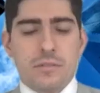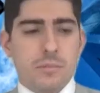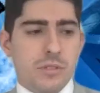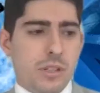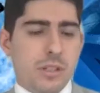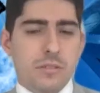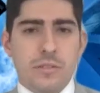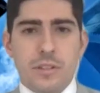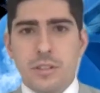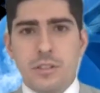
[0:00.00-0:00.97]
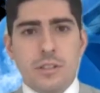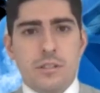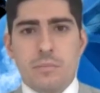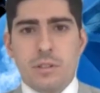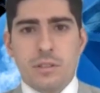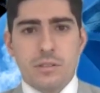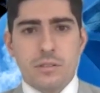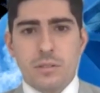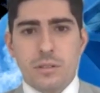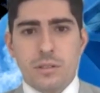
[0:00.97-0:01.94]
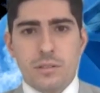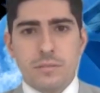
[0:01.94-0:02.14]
from start to finish, nuts and bolts, all in.